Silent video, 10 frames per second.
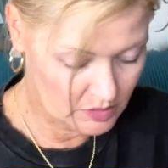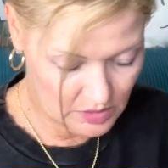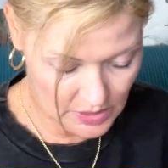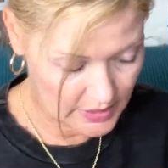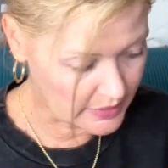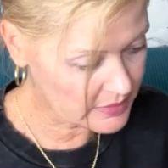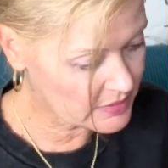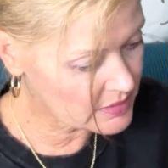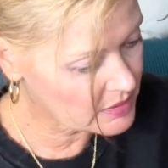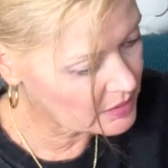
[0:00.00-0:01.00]

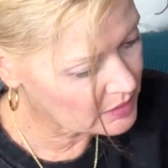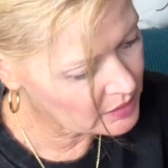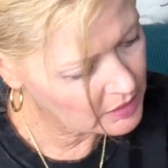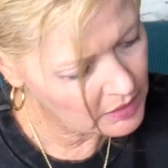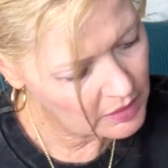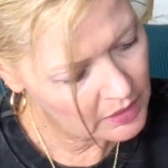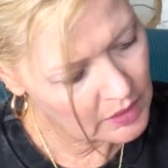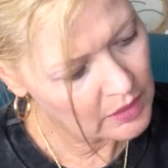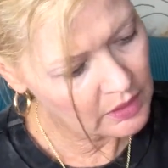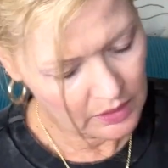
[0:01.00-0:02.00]
Next,
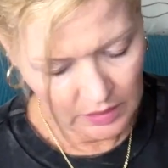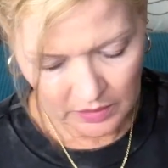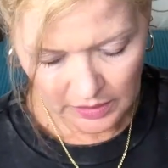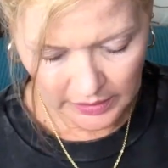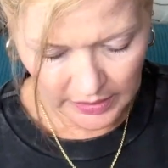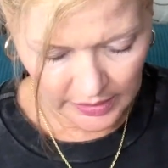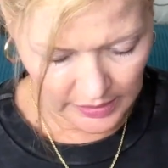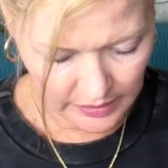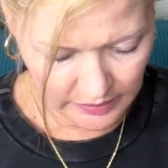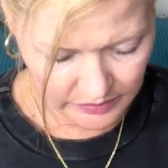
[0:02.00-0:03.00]
I
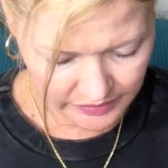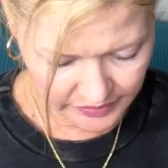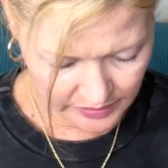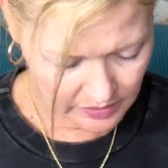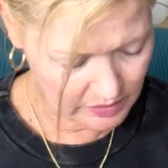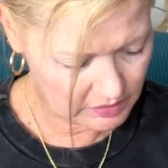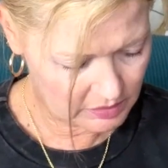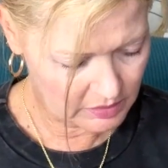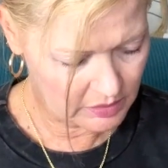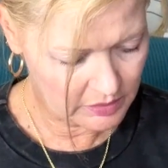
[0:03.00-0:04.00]
have
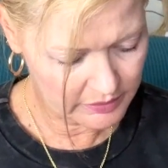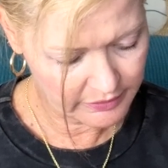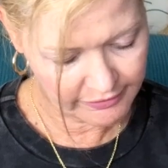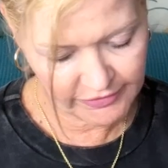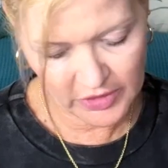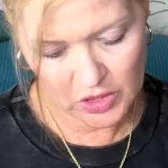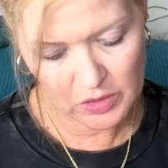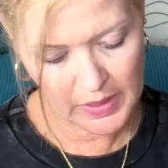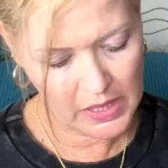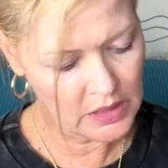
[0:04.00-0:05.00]

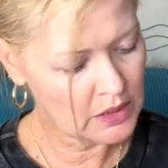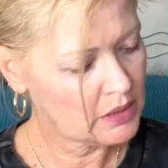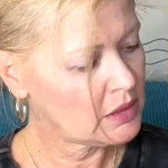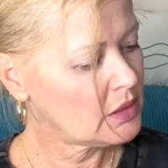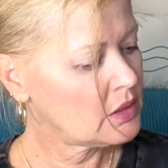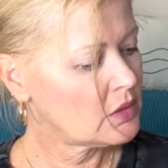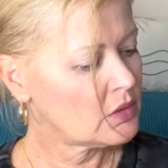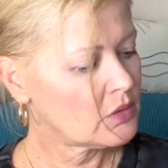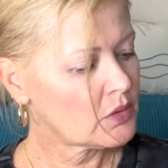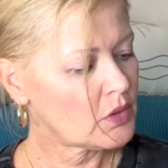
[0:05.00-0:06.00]
Verb
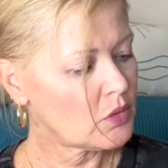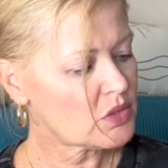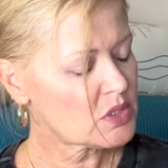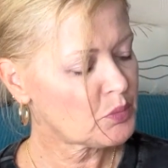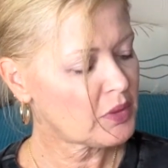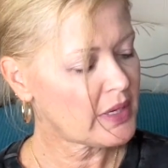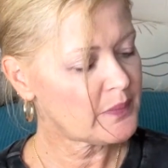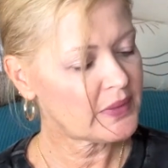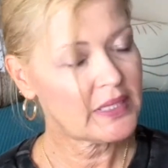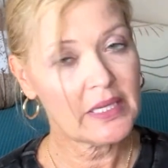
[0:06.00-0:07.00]
Ghost
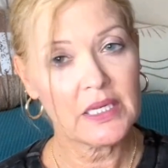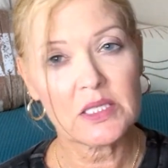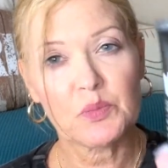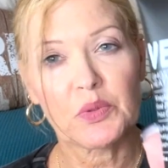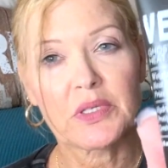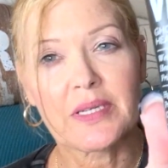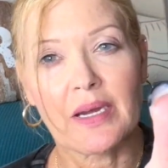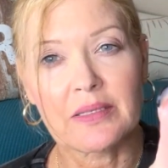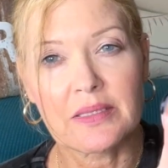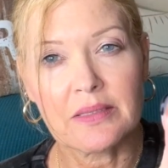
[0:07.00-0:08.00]
Prep Heat
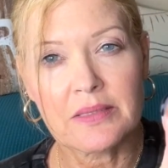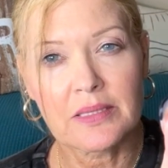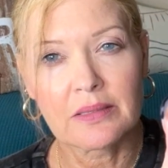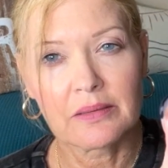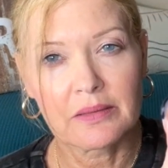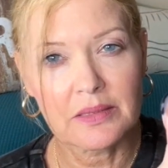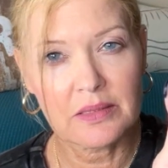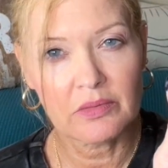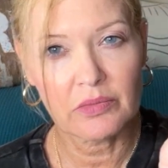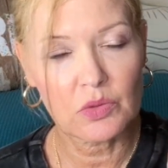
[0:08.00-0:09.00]
Protectant. This is
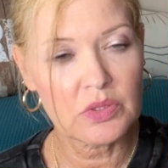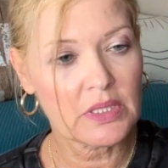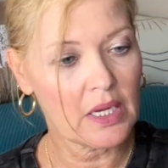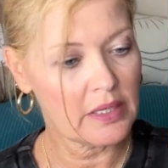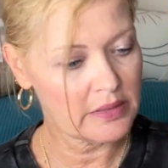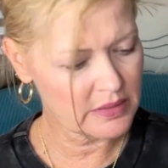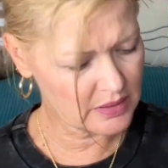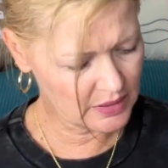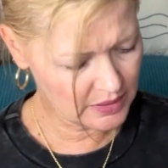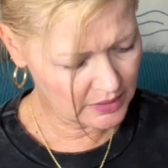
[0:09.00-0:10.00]
a full size
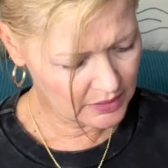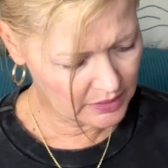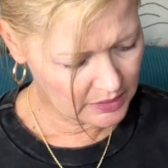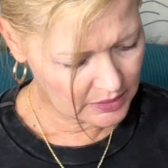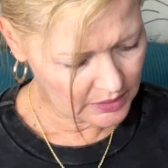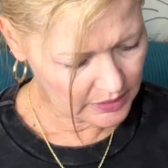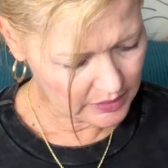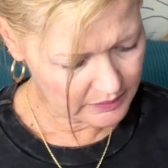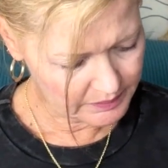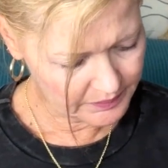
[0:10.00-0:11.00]

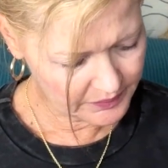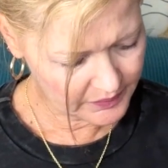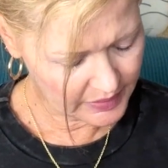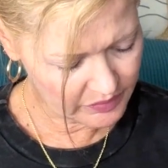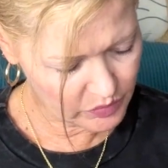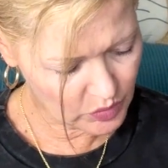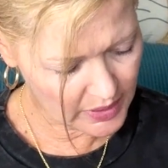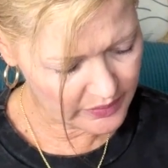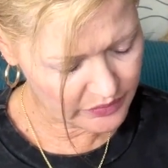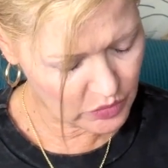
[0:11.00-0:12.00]
um, at
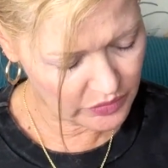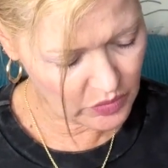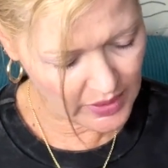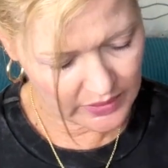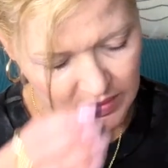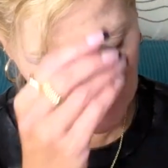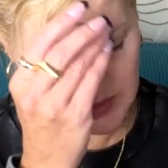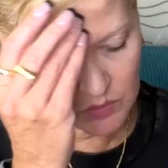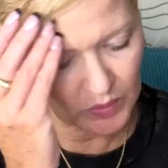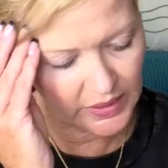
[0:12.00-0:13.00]
four, four full
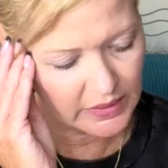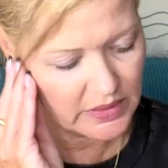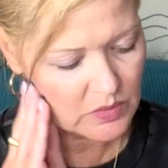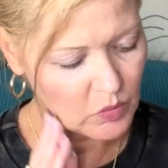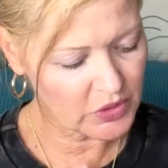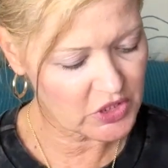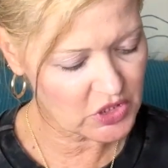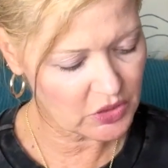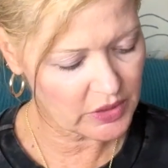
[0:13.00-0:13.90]
ounces, weightless moisture,